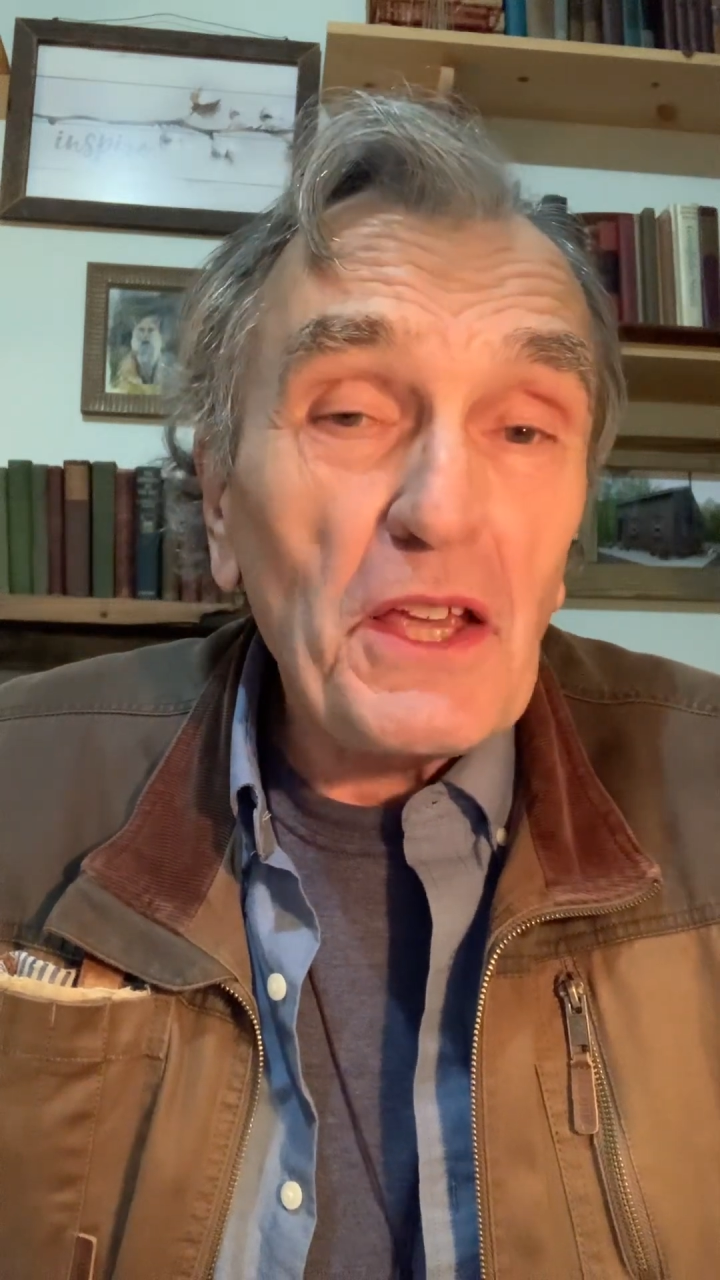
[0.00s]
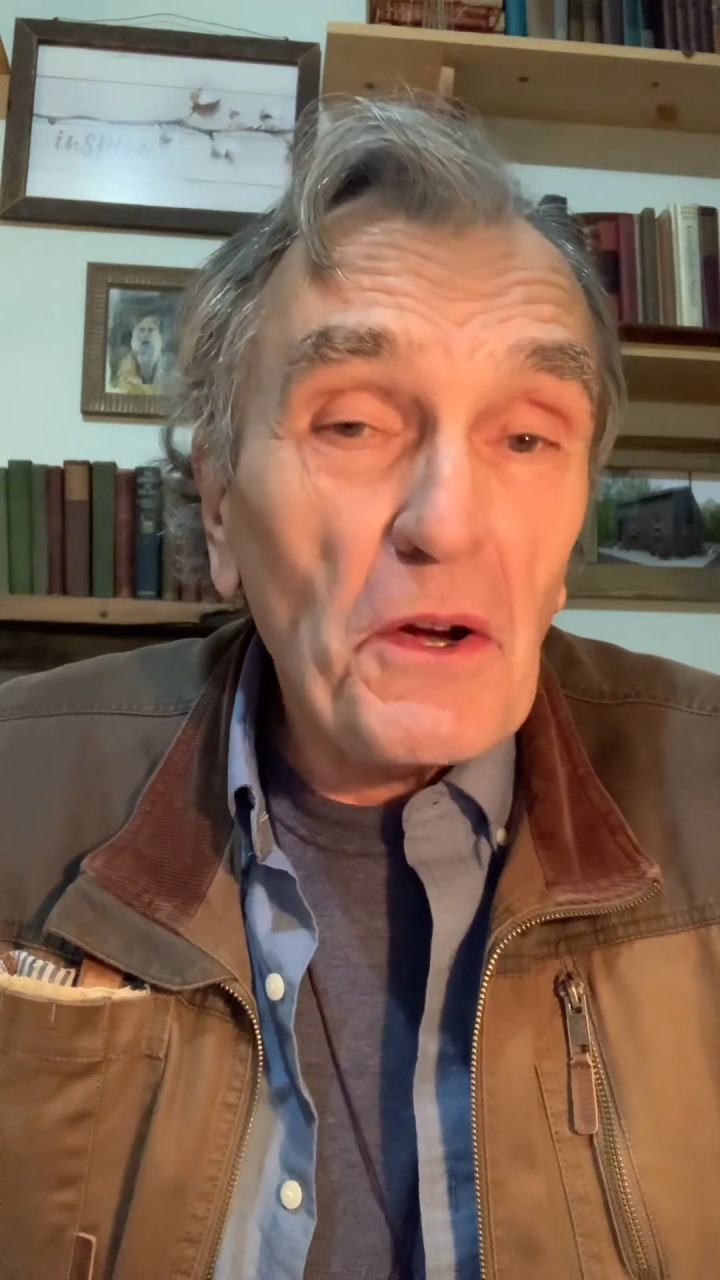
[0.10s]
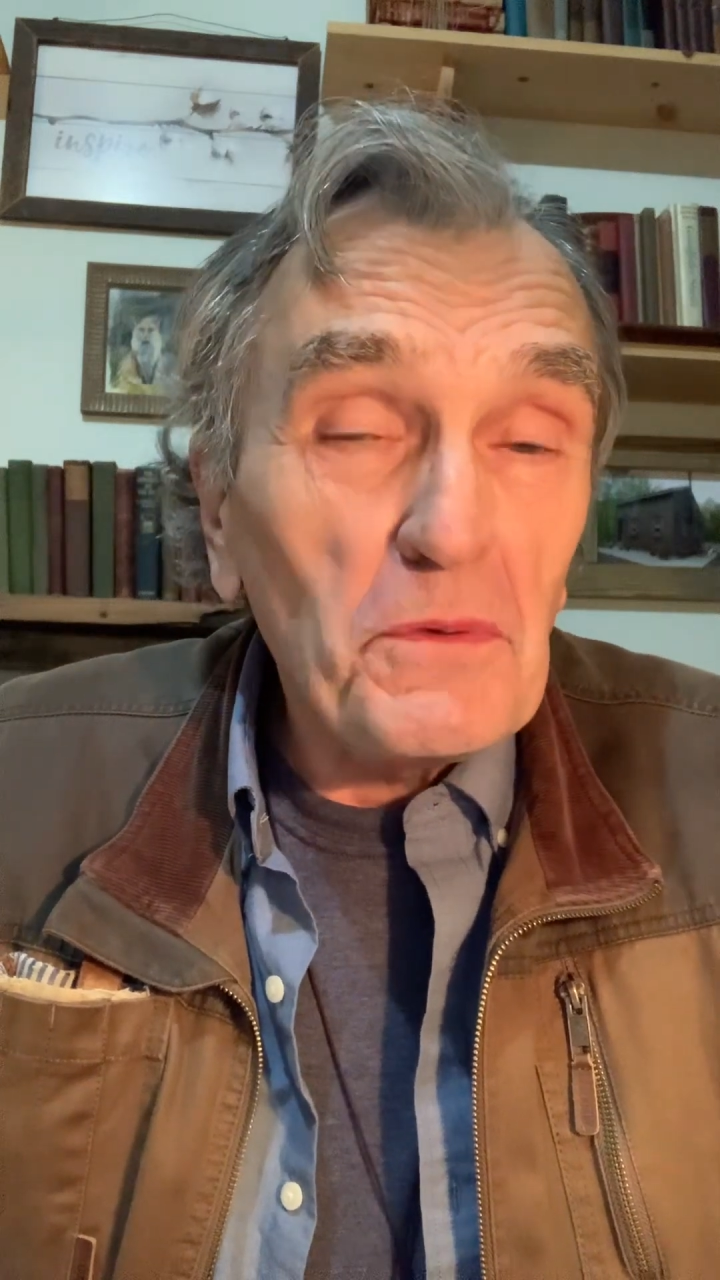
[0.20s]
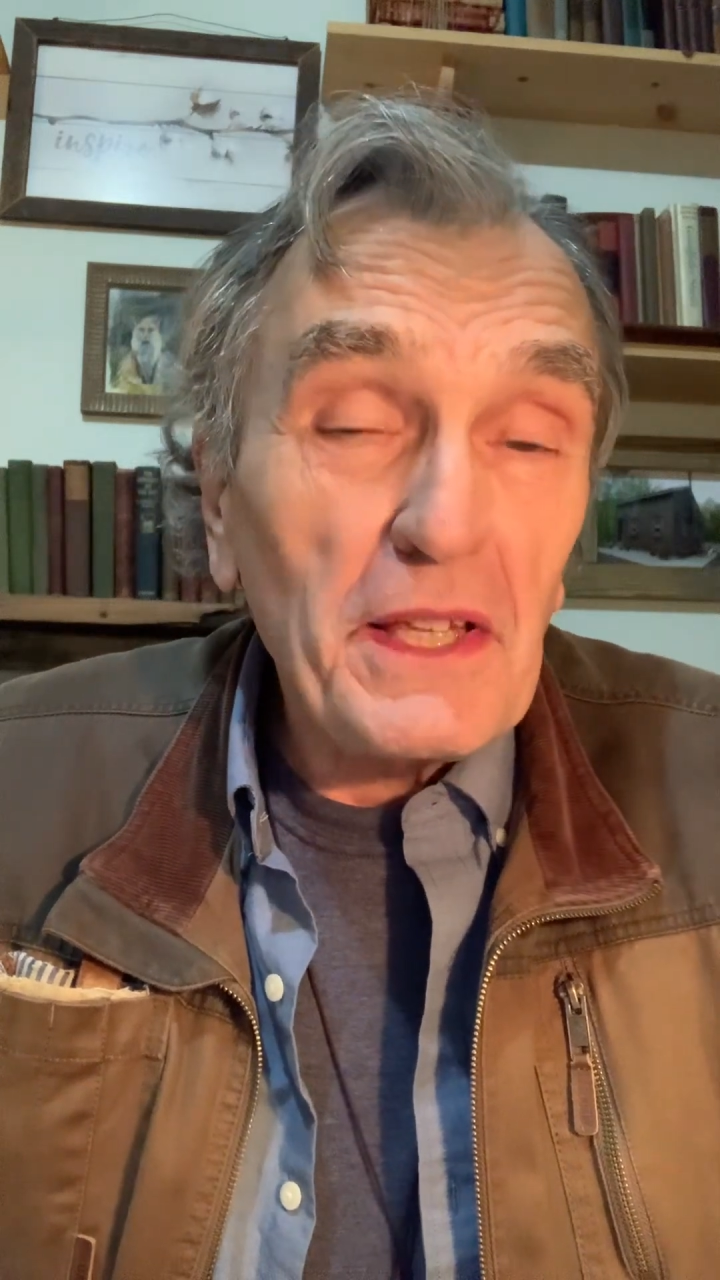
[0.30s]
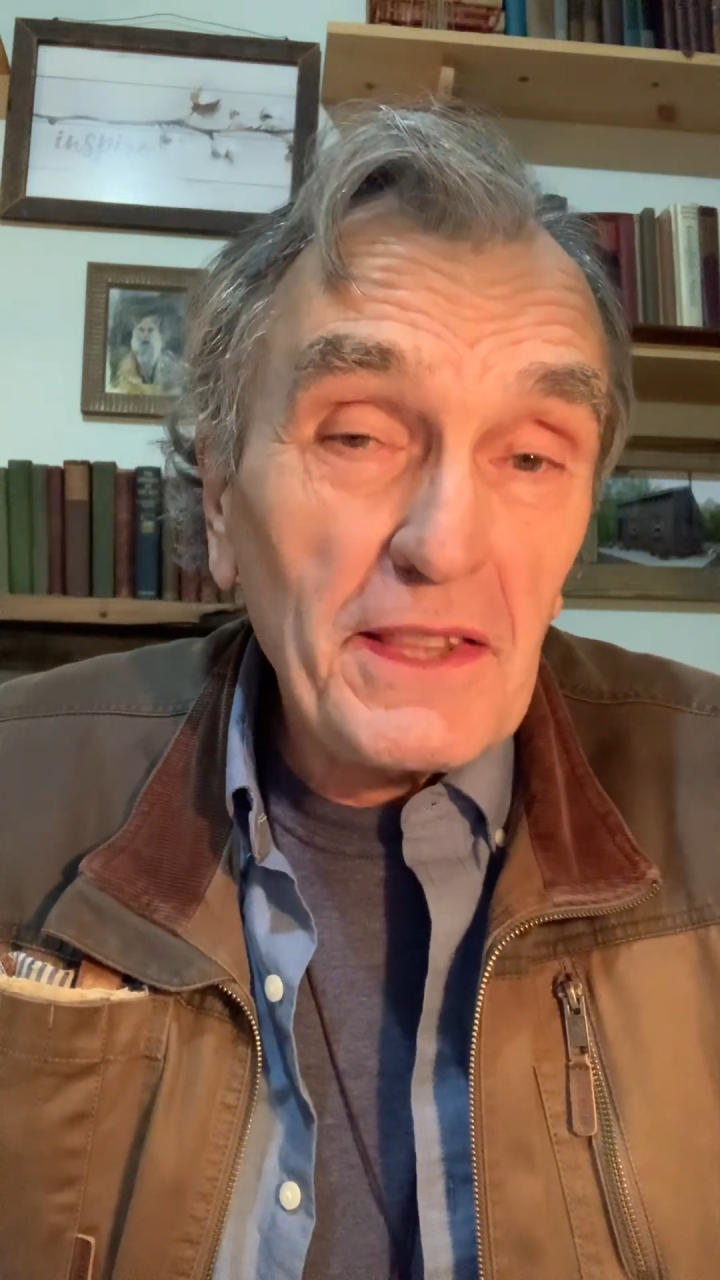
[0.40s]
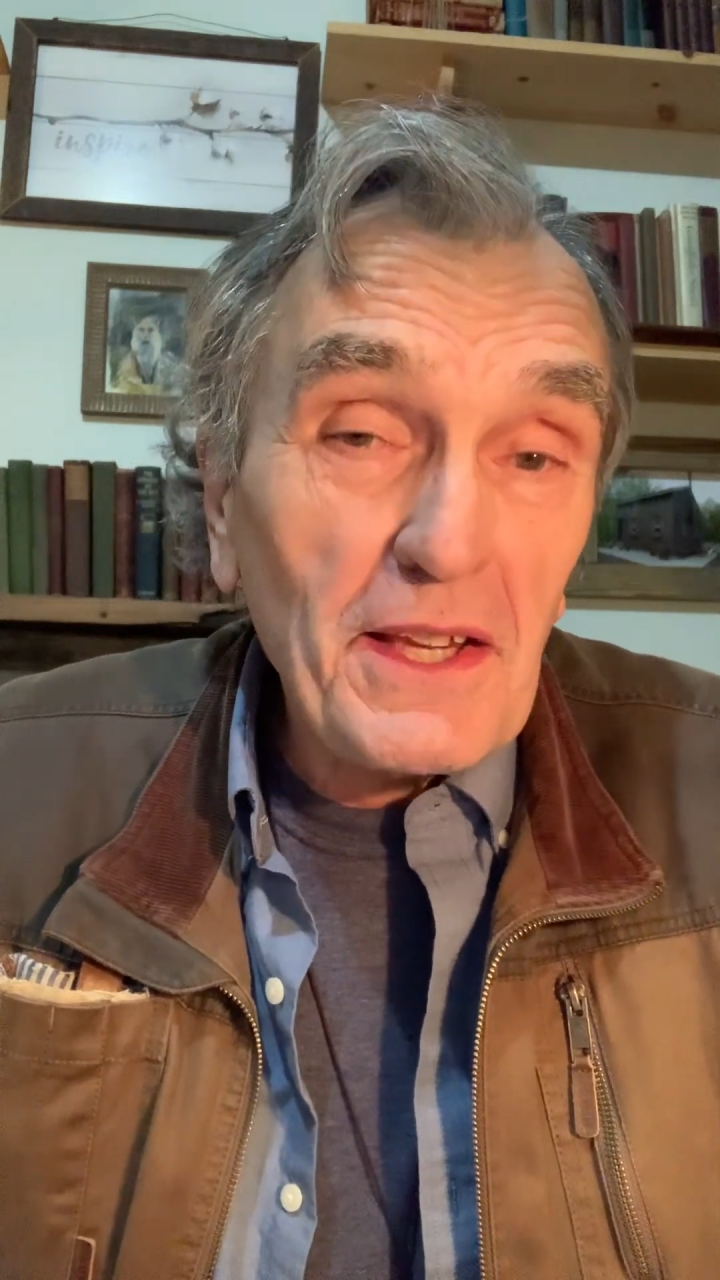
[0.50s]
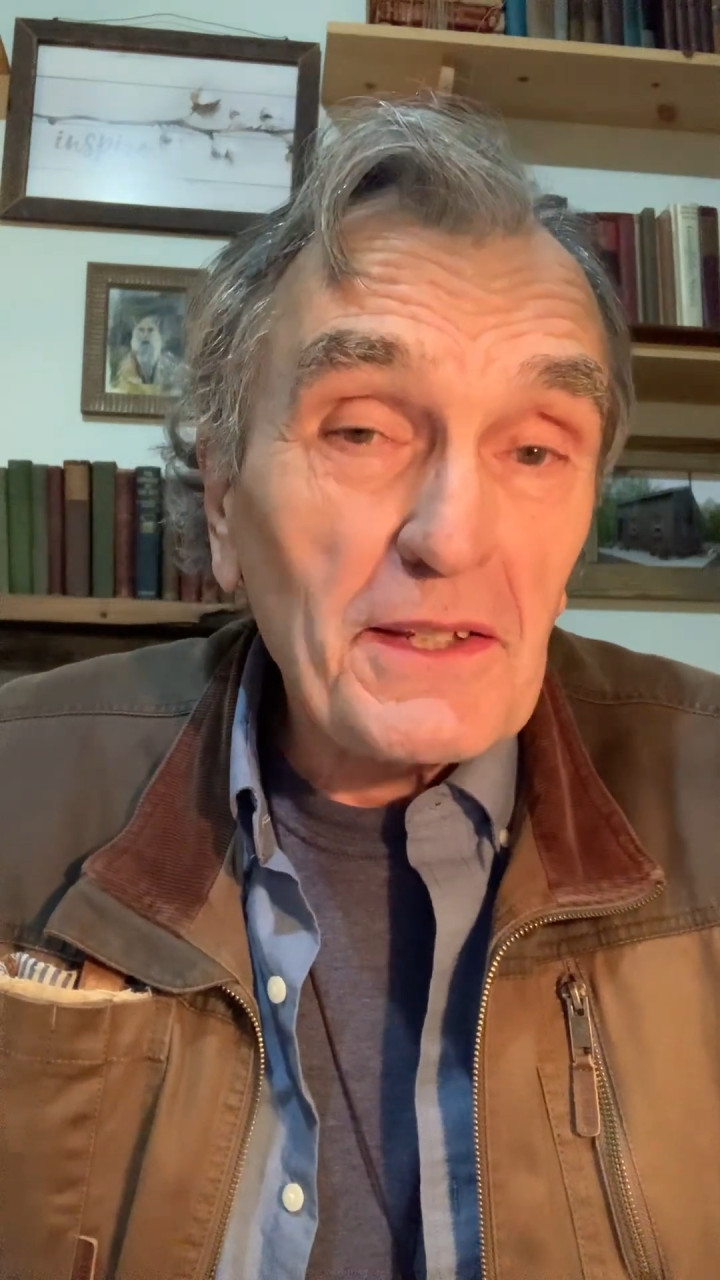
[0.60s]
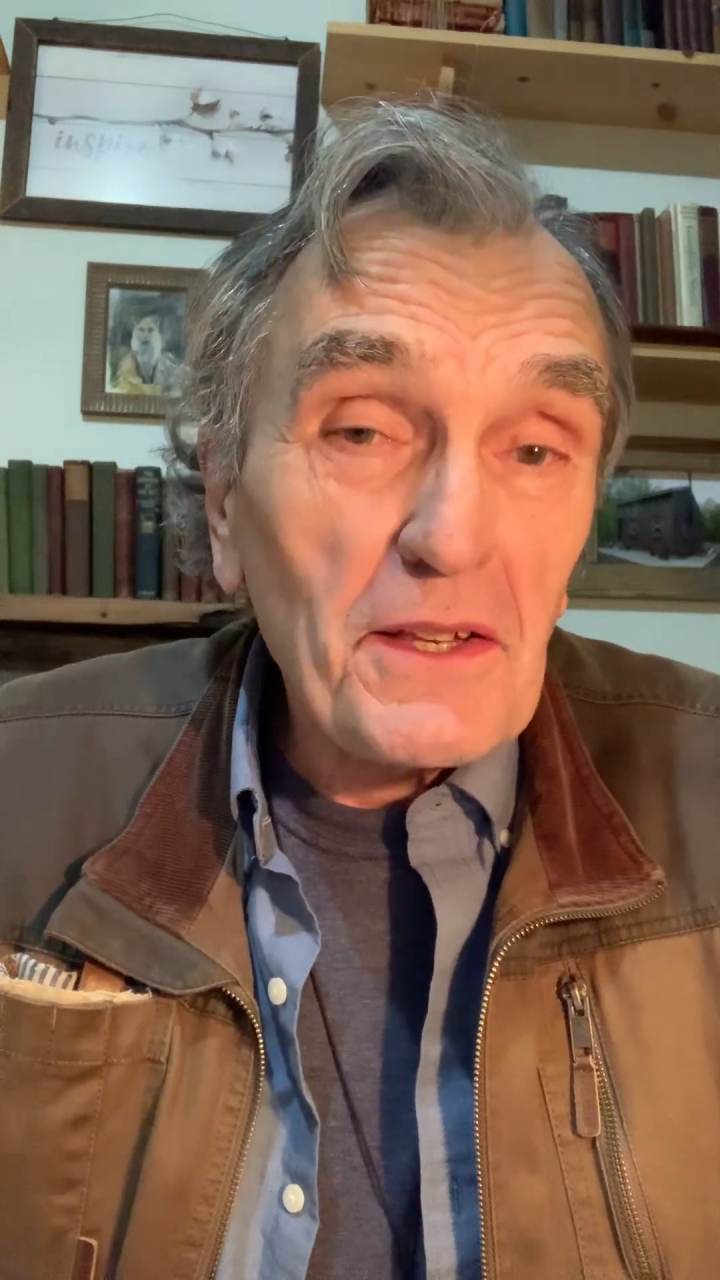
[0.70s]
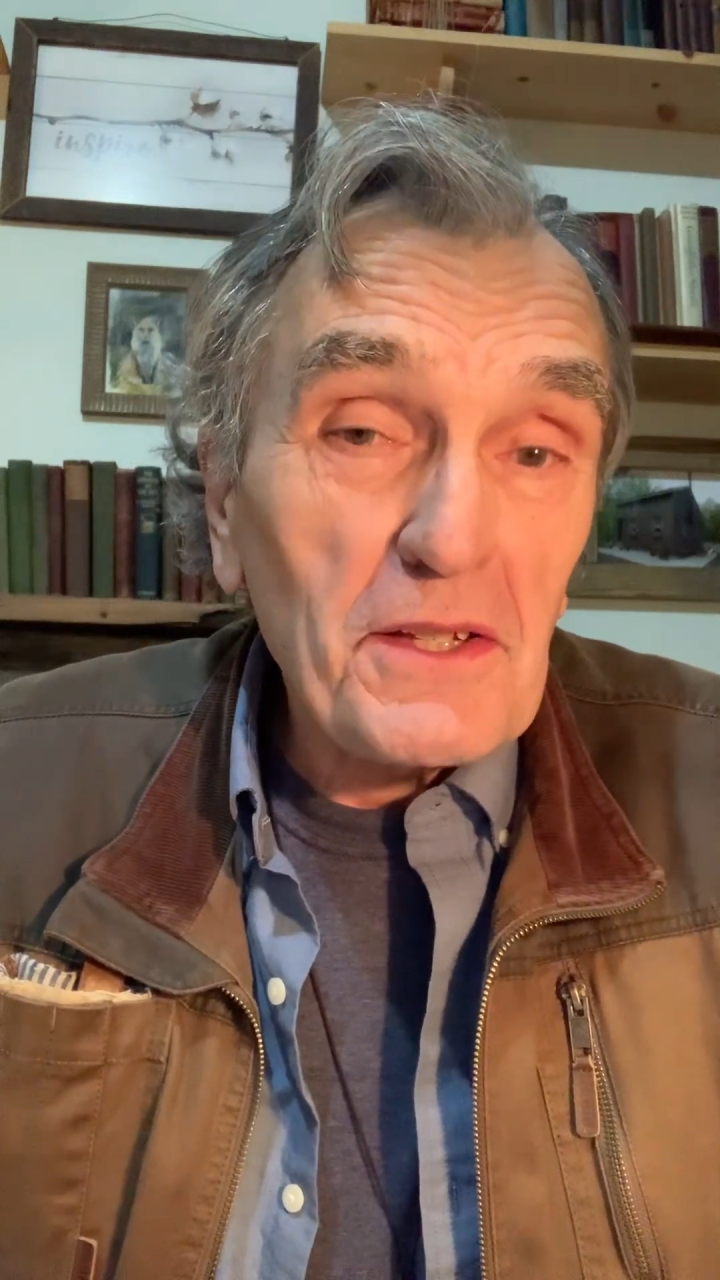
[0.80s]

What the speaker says: only thing that